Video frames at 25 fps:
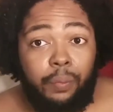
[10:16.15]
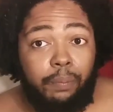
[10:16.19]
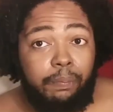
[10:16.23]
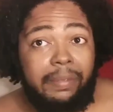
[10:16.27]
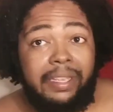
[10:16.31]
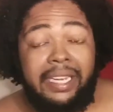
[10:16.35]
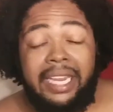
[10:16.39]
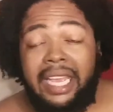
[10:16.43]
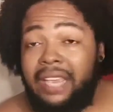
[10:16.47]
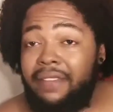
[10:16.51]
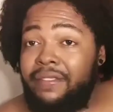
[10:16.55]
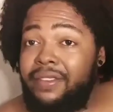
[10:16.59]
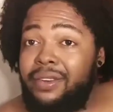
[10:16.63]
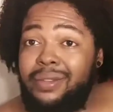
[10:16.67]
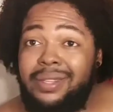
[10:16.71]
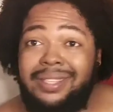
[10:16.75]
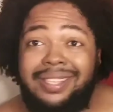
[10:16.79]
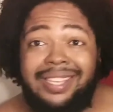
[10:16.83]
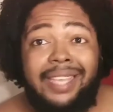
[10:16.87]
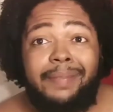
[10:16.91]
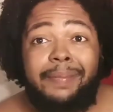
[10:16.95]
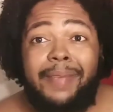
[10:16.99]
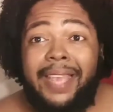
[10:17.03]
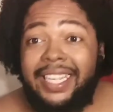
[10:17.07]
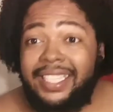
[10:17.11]
Me not even do
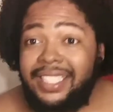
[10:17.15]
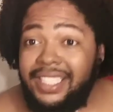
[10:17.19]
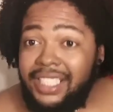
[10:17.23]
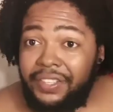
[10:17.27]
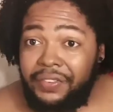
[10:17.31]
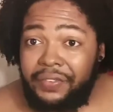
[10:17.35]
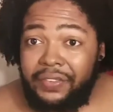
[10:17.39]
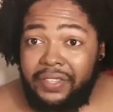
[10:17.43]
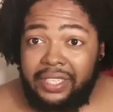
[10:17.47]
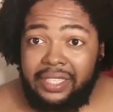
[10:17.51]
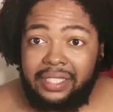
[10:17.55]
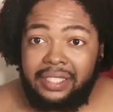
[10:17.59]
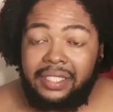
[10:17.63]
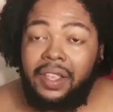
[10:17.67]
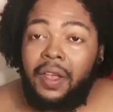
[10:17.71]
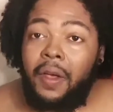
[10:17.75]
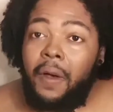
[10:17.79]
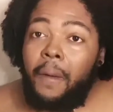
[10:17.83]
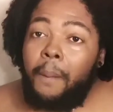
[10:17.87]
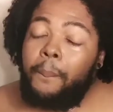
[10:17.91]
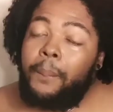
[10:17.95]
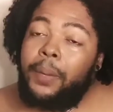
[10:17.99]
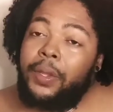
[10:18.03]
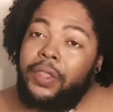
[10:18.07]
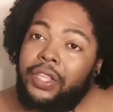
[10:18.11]
the same activities,
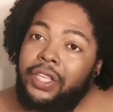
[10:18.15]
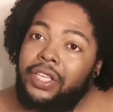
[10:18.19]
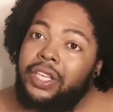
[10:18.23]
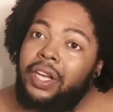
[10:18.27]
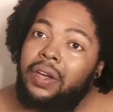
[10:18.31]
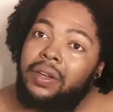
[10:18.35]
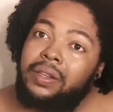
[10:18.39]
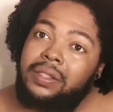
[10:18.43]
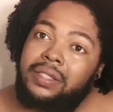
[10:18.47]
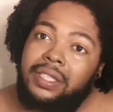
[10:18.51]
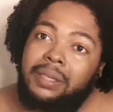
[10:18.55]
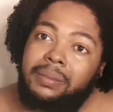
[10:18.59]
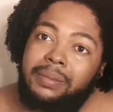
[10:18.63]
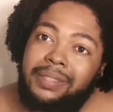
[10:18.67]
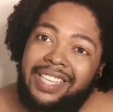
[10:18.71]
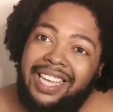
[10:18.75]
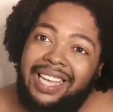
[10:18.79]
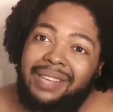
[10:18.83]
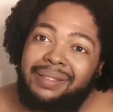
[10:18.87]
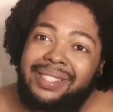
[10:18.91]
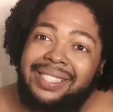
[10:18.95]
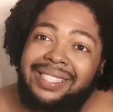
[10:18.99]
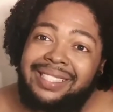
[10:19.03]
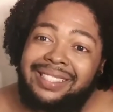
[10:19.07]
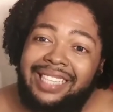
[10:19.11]
but the goal
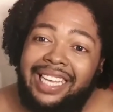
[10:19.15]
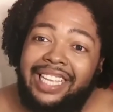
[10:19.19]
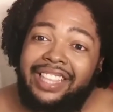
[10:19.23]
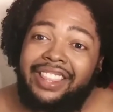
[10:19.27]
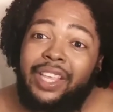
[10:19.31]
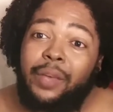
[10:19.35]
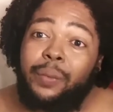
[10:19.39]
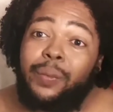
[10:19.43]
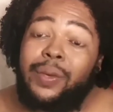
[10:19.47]
sometimes is not